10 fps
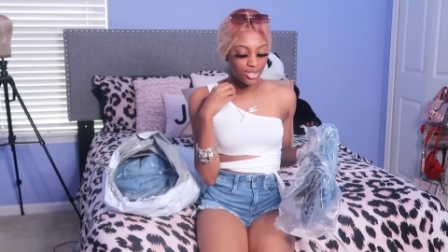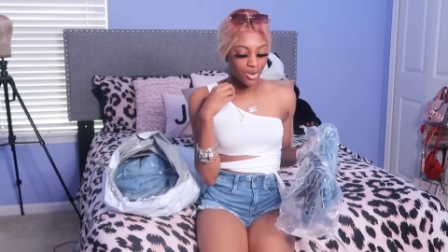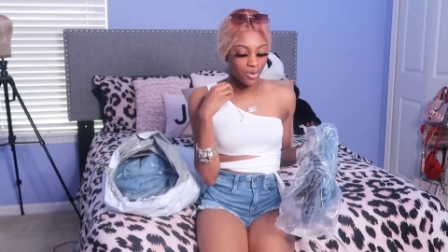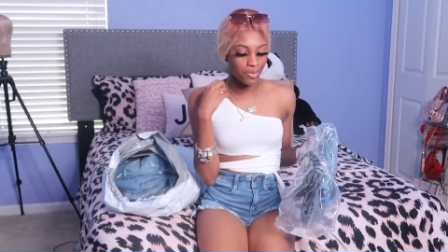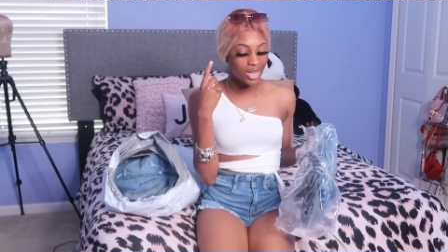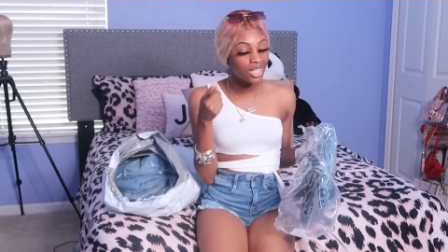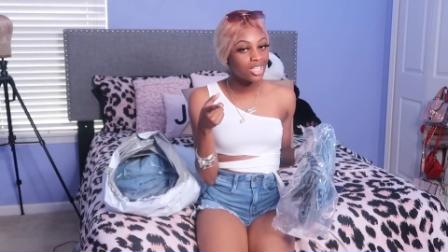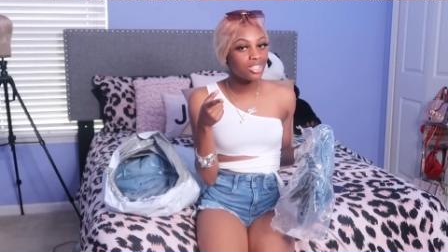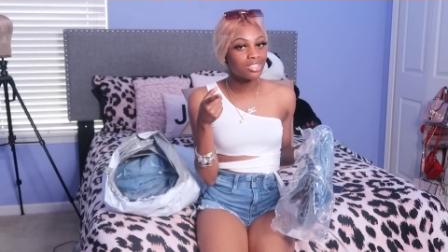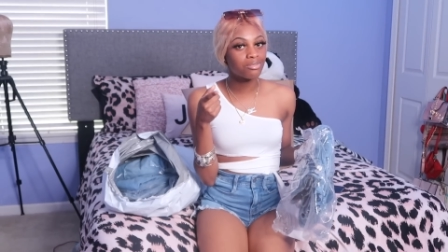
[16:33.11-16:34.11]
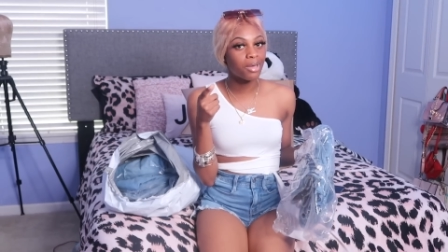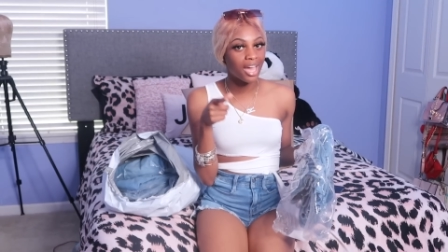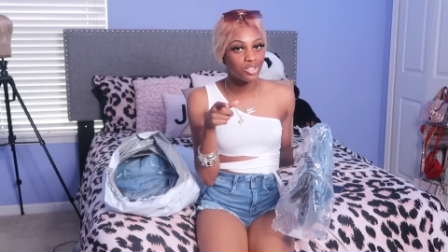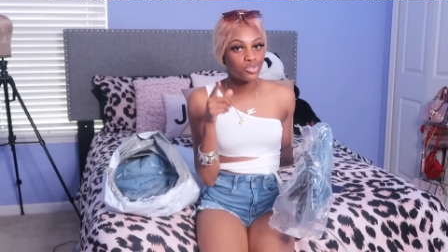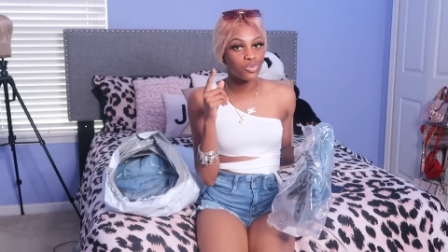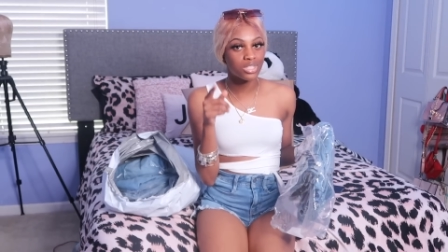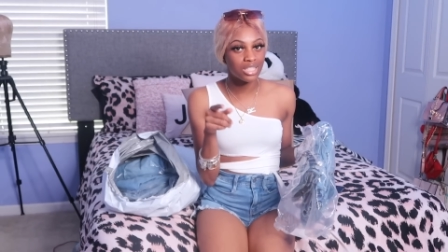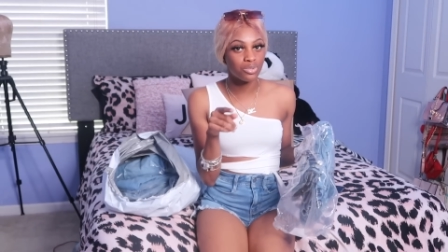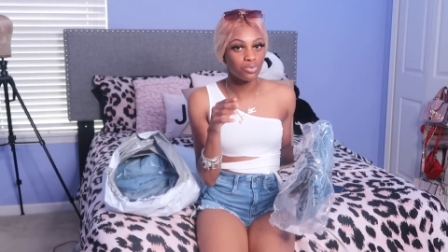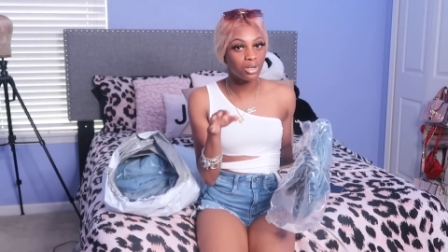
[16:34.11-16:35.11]
So one of these pants you're gonna
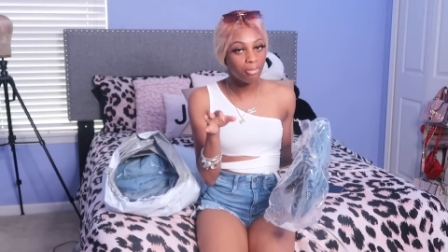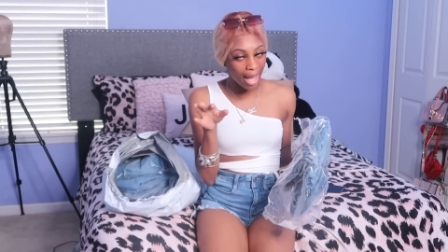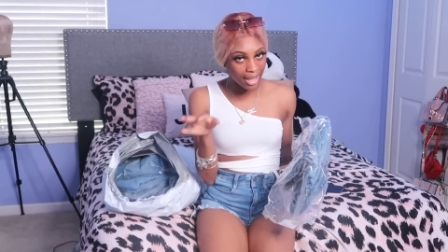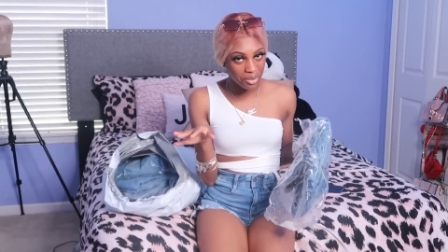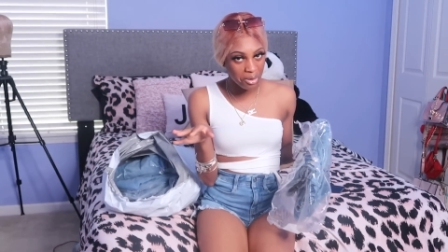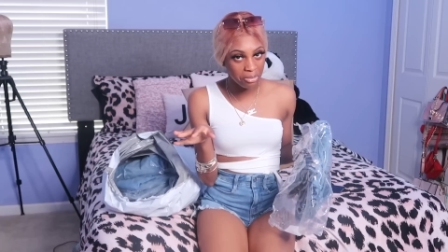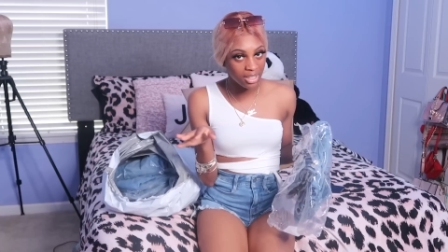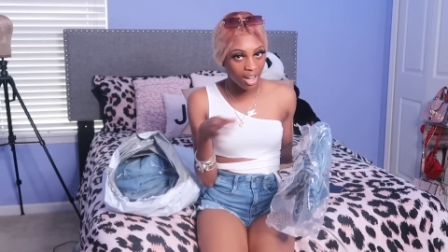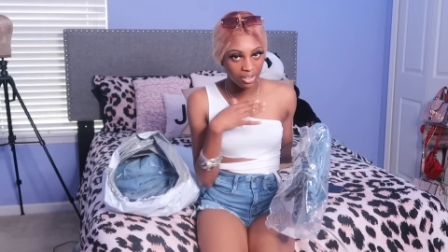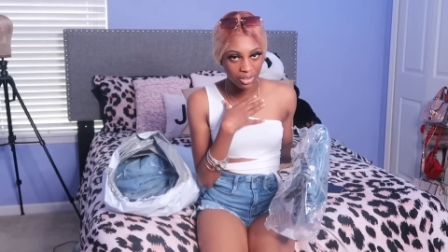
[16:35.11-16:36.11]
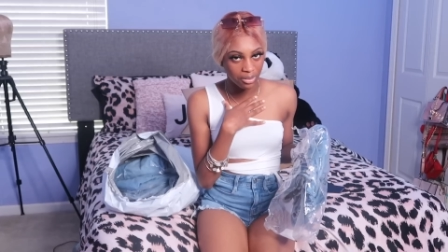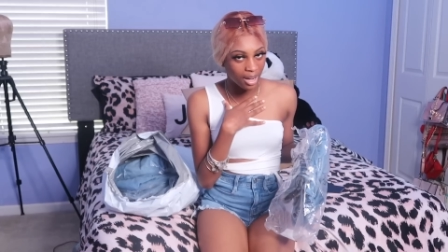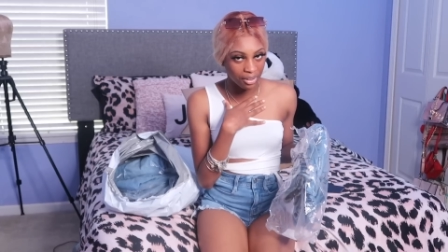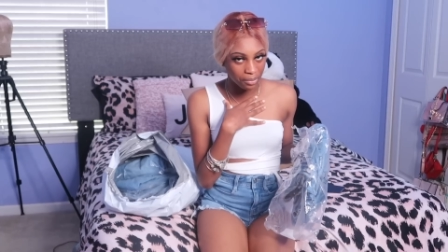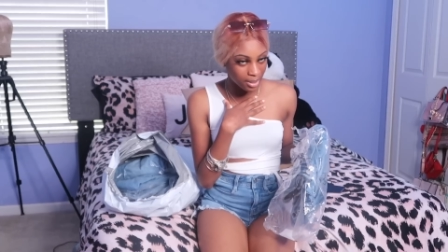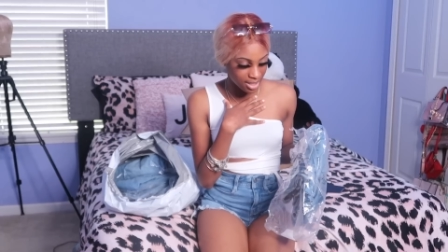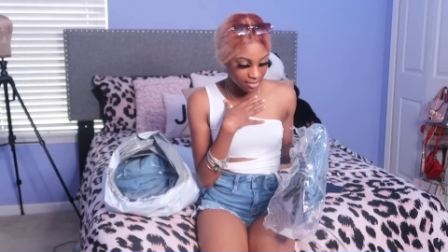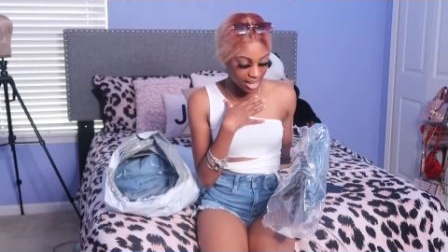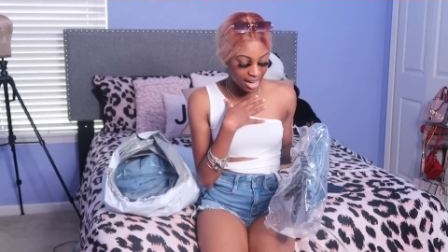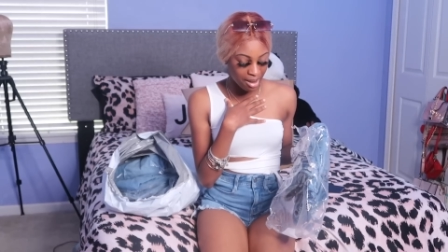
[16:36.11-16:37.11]
see real baggy on me. Y'all know I don't wear
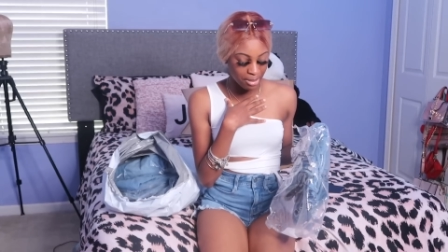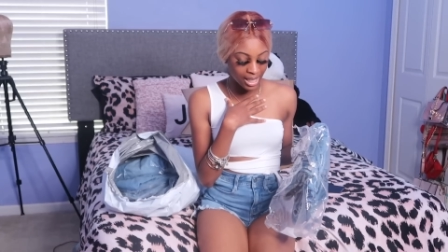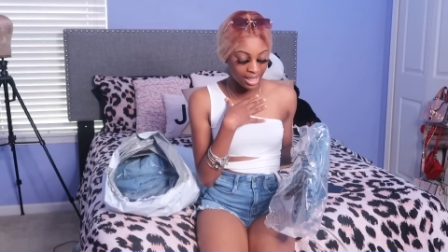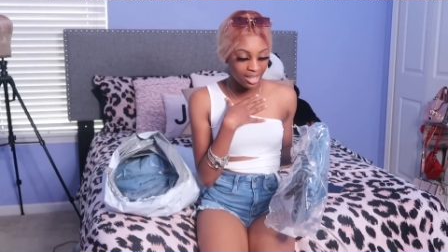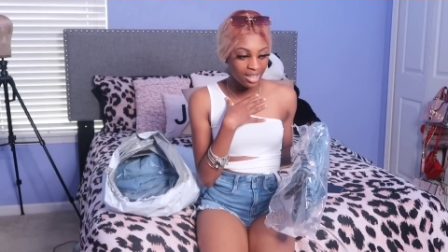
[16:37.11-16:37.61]
stuff like that, but